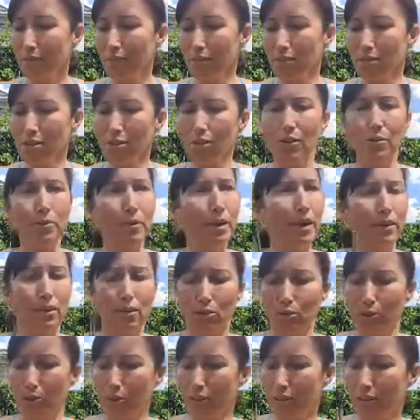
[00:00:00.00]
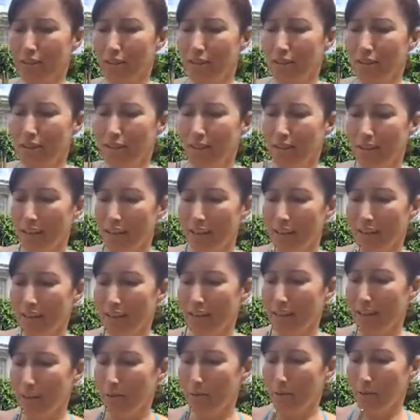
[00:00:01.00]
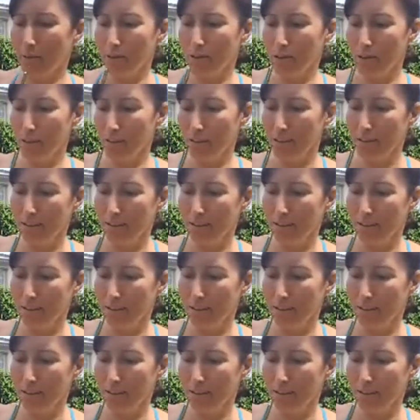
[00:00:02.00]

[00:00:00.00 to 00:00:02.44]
Sorry about the noise in the neighborhood.